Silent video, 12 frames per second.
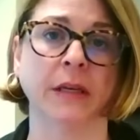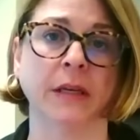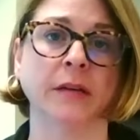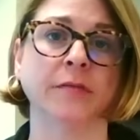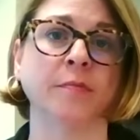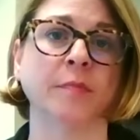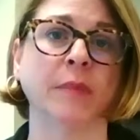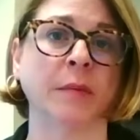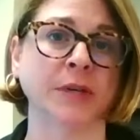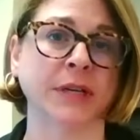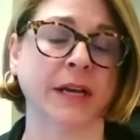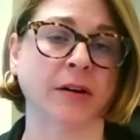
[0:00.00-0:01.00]
If
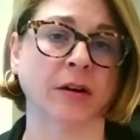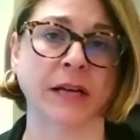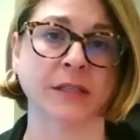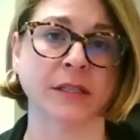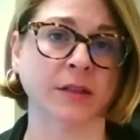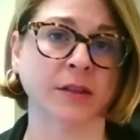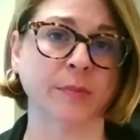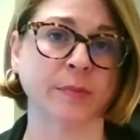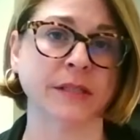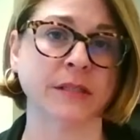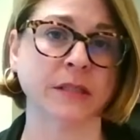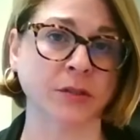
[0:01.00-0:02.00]
mom or dad aren't acting in their
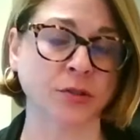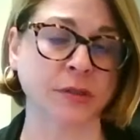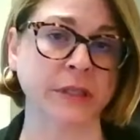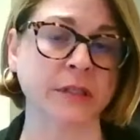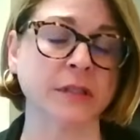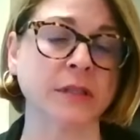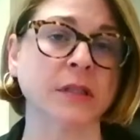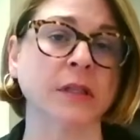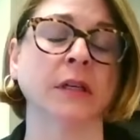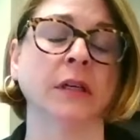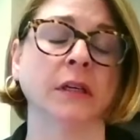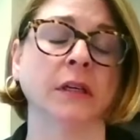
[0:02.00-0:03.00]
best interest,
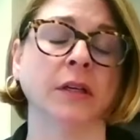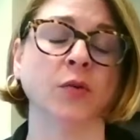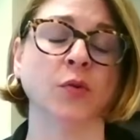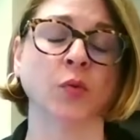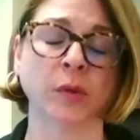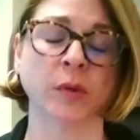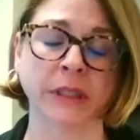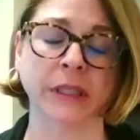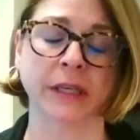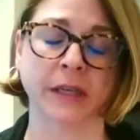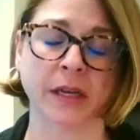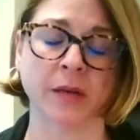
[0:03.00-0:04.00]
you know,
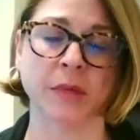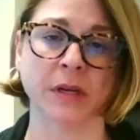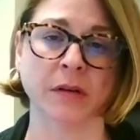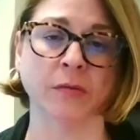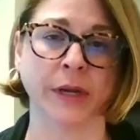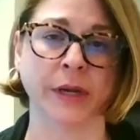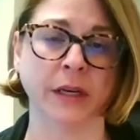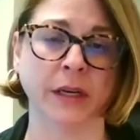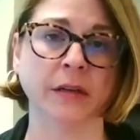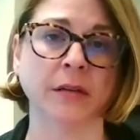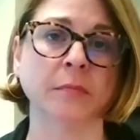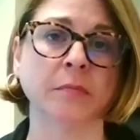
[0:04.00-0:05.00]
normally it can be
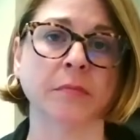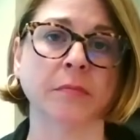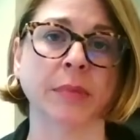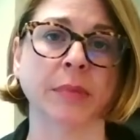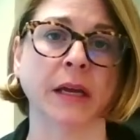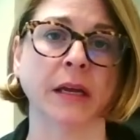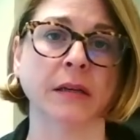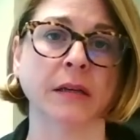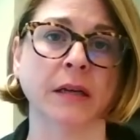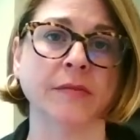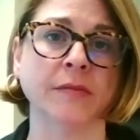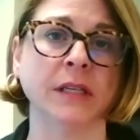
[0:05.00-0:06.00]
avoided but
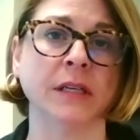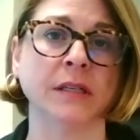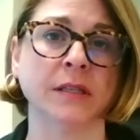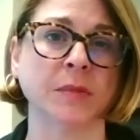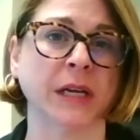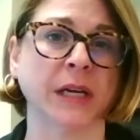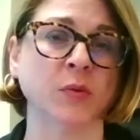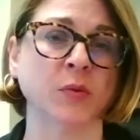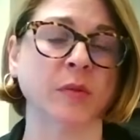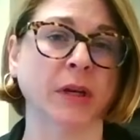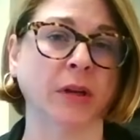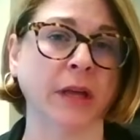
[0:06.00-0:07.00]
I've seen it sometimes
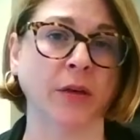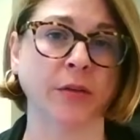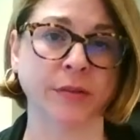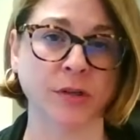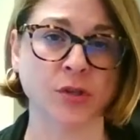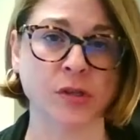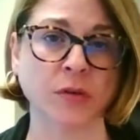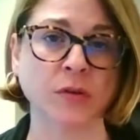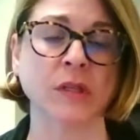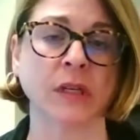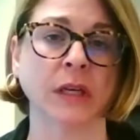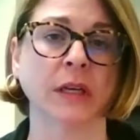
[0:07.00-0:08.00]
with mental health
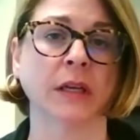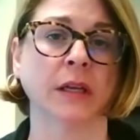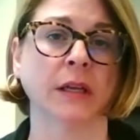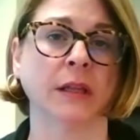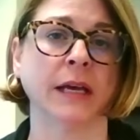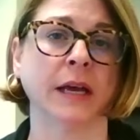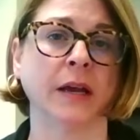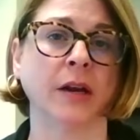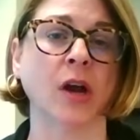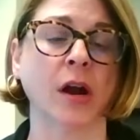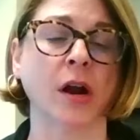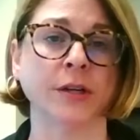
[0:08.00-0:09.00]
issues that
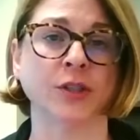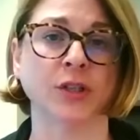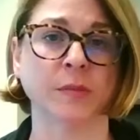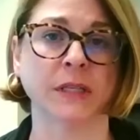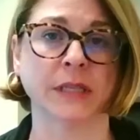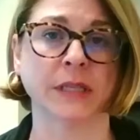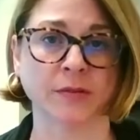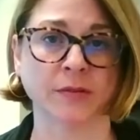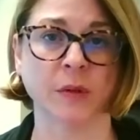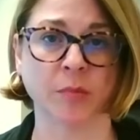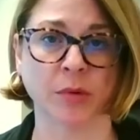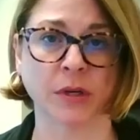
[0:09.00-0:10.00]
a guardianship does have
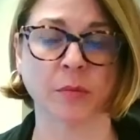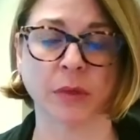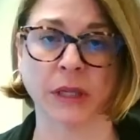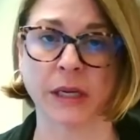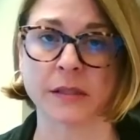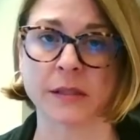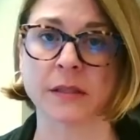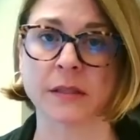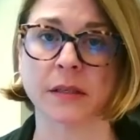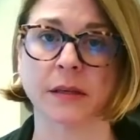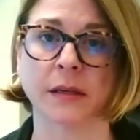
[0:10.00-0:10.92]
to be put in place.